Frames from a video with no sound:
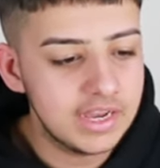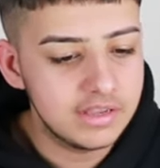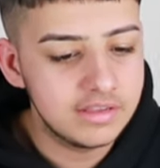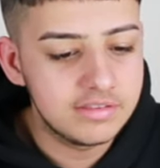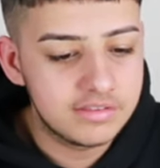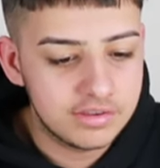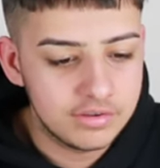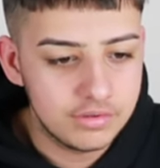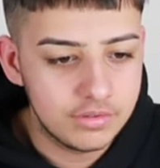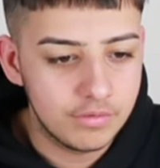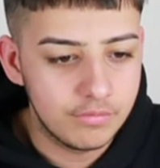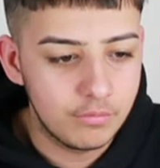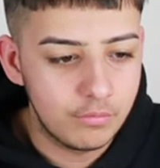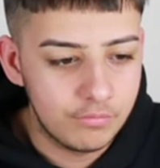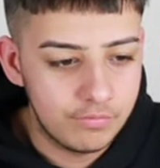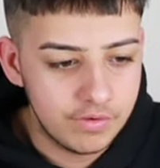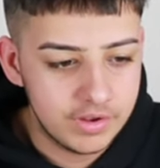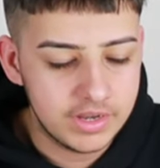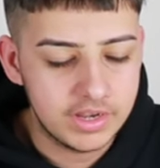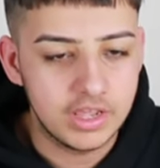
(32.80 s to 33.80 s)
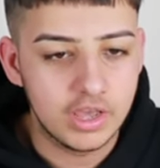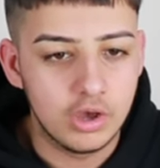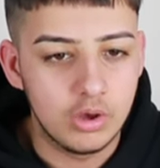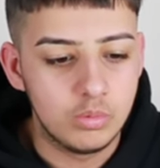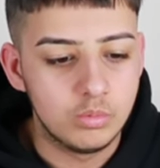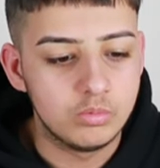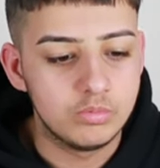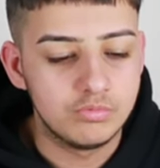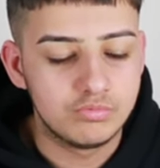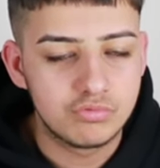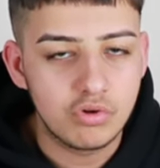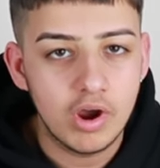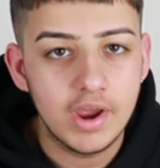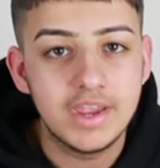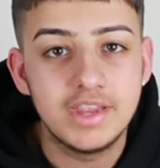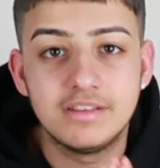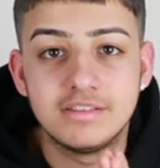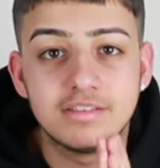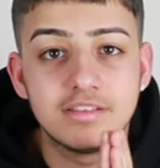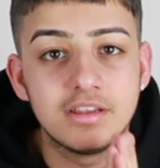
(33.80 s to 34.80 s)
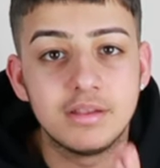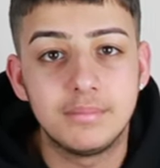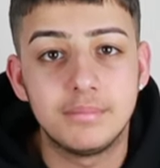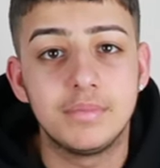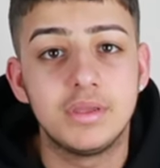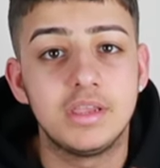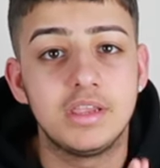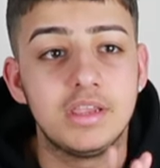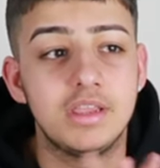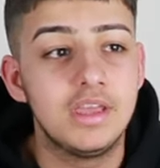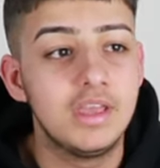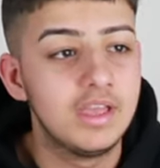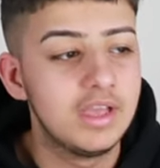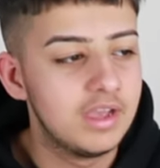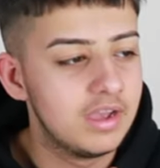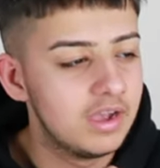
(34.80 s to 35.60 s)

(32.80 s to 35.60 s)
into the video, right into the meat,